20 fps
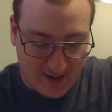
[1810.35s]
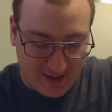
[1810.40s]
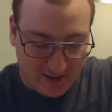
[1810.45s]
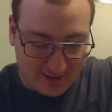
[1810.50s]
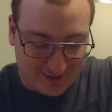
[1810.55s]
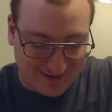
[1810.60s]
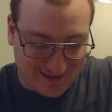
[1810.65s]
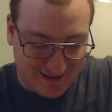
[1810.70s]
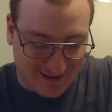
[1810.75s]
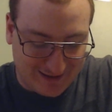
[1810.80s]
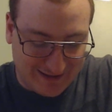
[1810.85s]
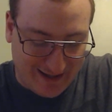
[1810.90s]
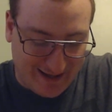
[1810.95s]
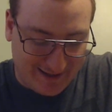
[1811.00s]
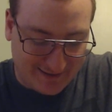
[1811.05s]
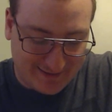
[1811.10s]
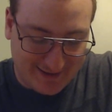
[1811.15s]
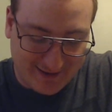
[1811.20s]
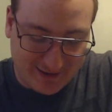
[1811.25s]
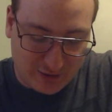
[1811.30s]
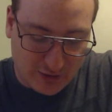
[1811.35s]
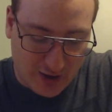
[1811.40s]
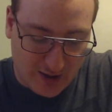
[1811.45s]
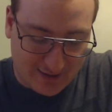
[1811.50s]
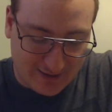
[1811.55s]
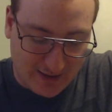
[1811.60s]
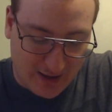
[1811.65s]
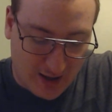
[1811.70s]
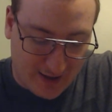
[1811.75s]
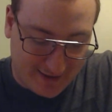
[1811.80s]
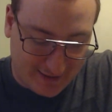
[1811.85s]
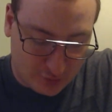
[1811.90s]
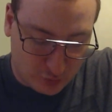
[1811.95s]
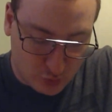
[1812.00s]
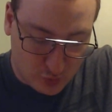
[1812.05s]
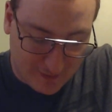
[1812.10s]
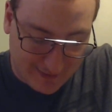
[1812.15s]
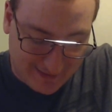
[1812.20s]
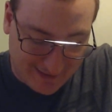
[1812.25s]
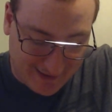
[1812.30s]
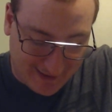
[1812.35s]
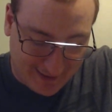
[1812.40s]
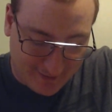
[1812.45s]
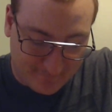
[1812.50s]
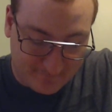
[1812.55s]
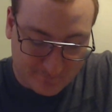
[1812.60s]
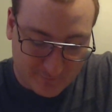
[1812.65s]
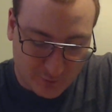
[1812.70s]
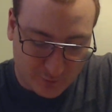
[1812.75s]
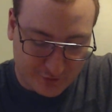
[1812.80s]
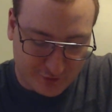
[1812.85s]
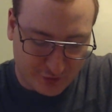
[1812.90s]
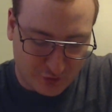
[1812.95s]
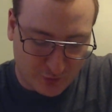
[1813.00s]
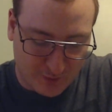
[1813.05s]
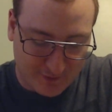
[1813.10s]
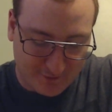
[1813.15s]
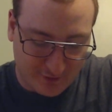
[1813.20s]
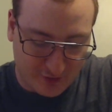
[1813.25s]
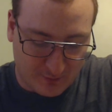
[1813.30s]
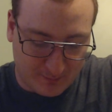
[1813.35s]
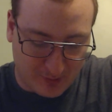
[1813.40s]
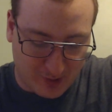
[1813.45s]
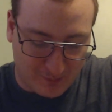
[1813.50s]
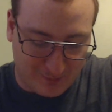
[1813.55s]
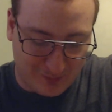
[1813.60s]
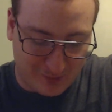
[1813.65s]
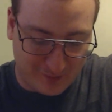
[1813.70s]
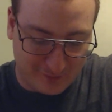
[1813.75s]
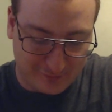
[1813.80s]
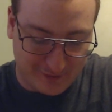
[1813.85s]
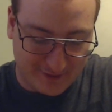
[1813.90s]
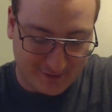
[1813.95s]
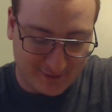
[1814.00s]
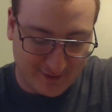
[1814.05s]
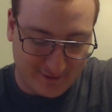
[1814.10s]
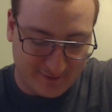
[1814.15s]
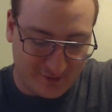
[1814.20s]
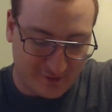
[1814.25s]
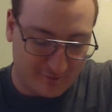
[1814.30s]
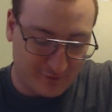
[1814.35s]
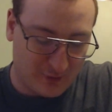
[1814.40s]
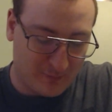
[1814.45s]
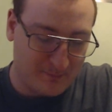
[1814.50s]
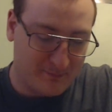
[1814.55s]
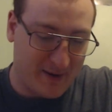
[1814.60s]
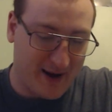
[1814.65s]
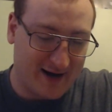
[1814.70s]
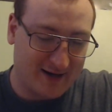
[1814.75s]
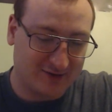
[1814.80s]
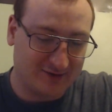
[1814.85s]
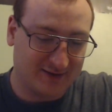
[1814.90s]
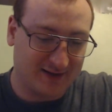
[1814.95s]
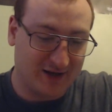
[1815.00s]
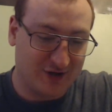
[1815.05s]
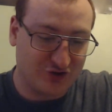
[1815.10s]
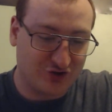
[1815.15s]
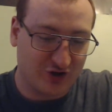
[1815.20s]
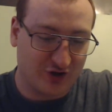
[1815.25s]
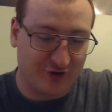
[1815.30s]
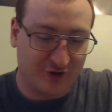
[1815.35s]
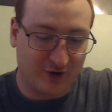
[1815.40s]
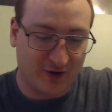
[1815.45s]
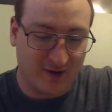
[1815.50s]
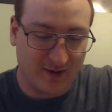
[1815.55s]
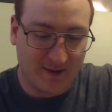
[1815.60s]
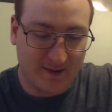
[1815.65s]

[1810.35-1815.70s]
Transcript: Cling clang, ding clang clang, clung cling was the noise of the purple and red lightsaber battling each other.